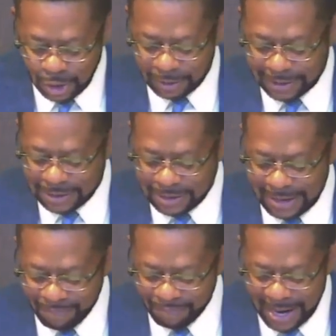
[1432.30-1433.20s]
to
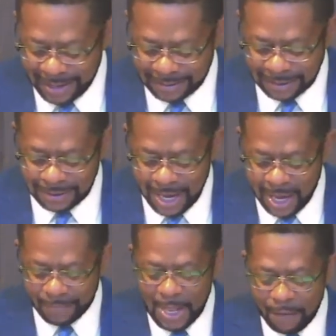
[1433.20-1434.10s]
somebody
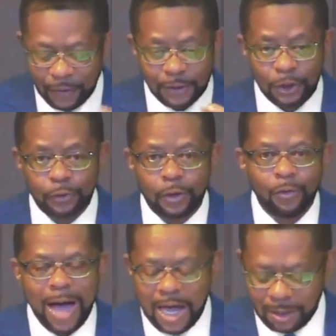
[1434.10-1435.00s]
today. For
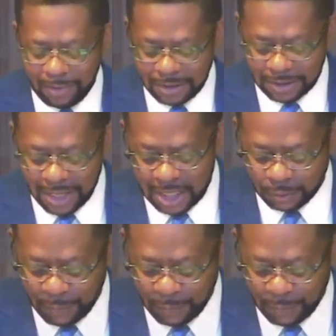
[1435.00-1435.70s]
Deuteronomy says, be